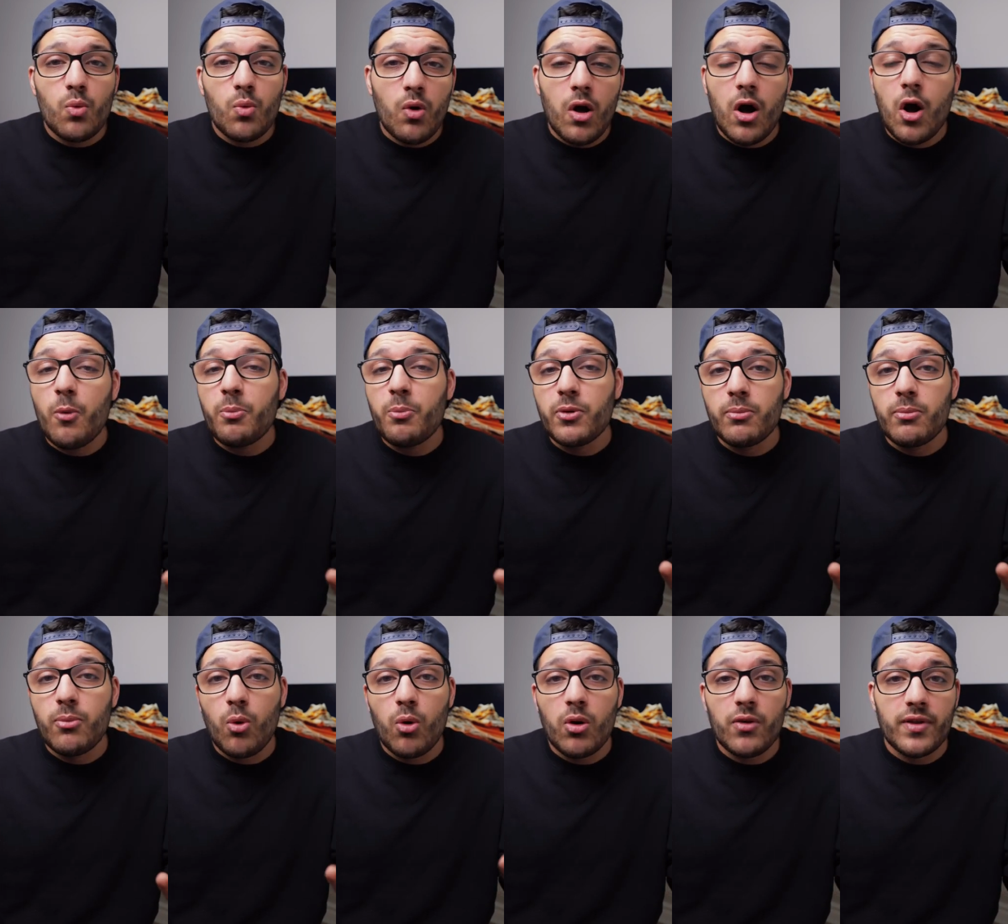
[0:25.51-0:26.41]
will help you
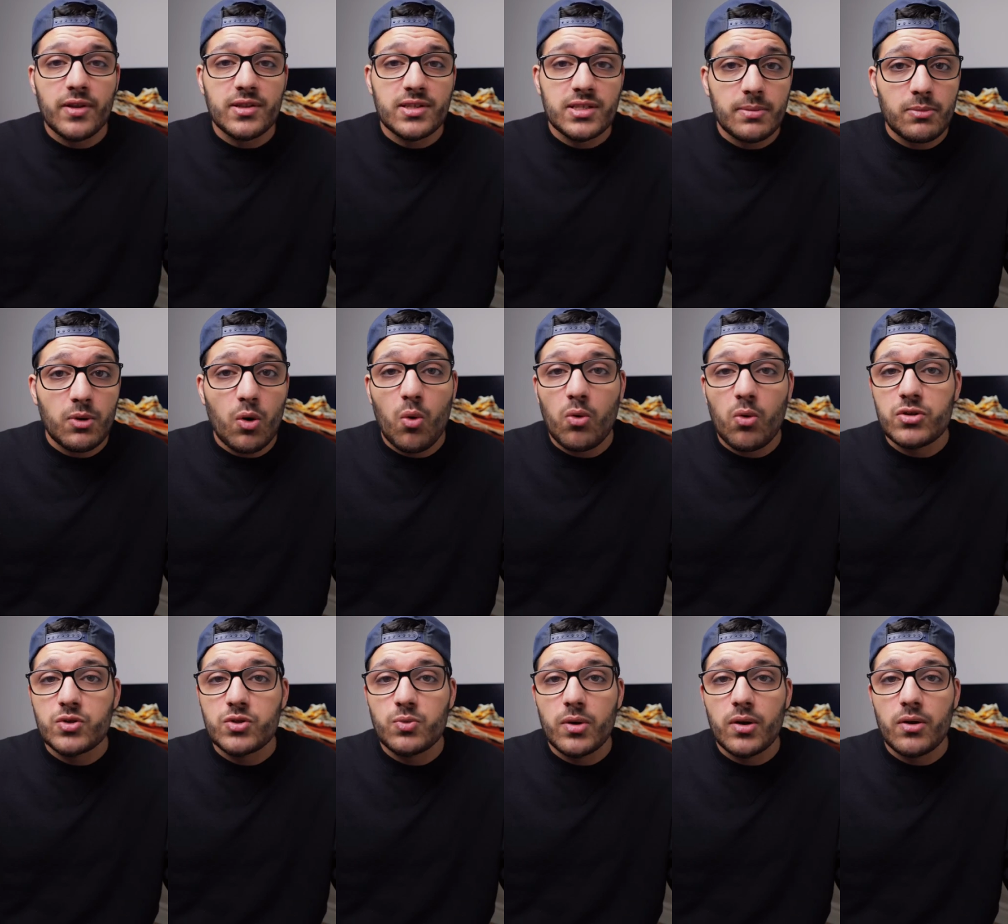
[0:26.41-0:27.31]
more than some
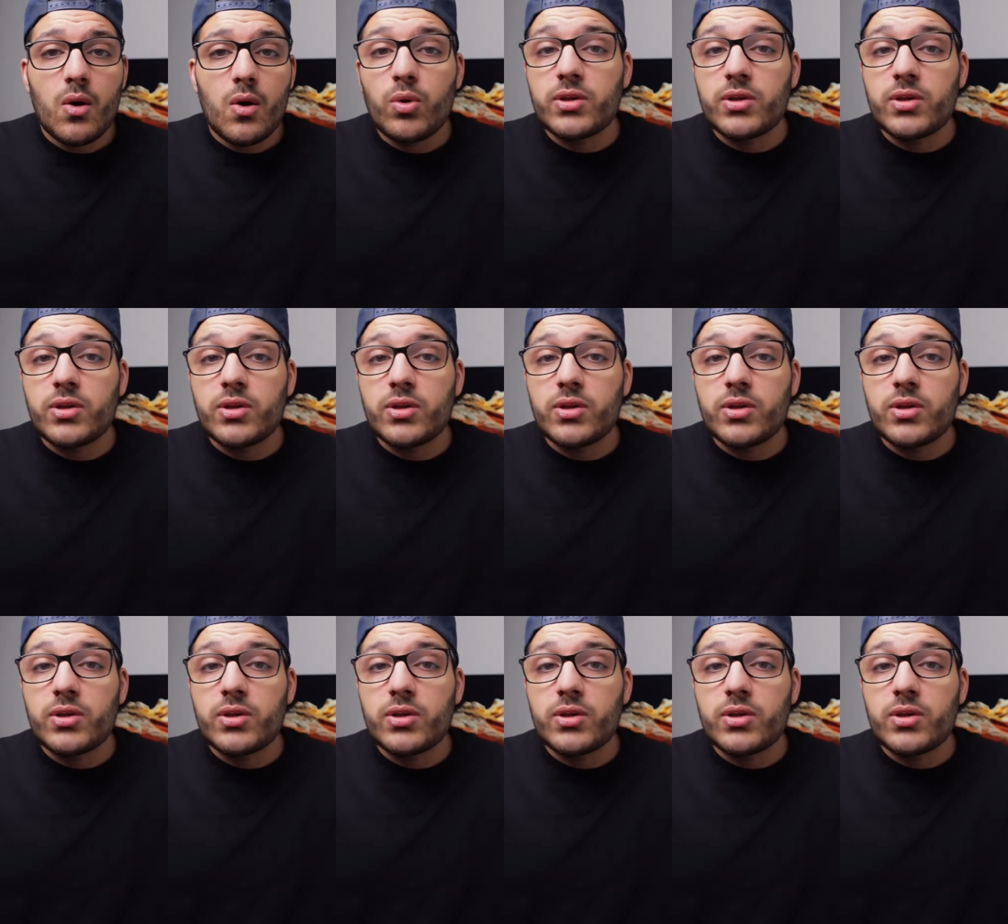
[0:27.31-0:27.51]
course will.